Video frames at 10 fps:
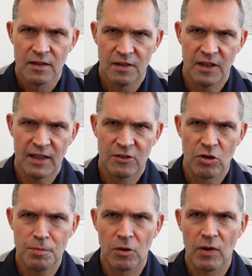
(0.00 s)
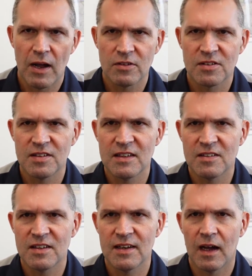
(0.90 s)
the Triple Crown
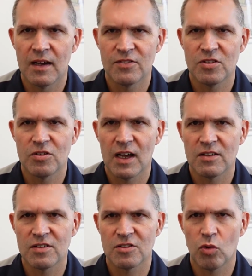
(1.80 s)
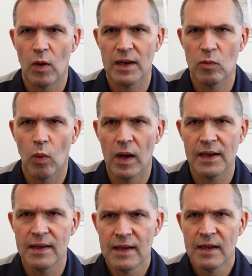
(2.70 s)
season of
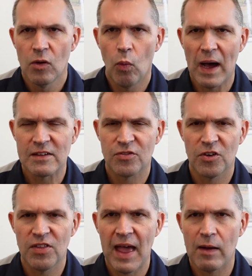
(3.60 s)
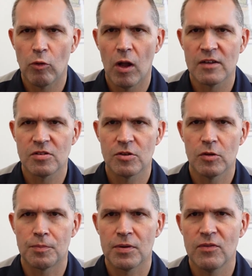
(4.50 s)
2021. Watch for that. We'll also
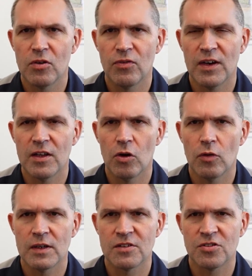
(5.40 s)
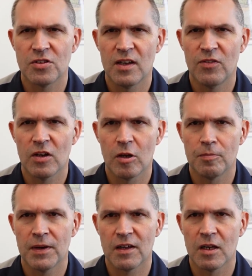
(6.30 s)
do a preview video and give you a
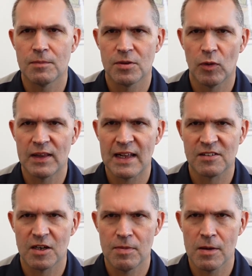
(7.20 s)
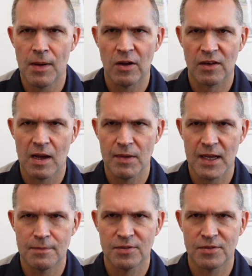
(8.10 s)
little bit of glimpse of what that's going to be about coming up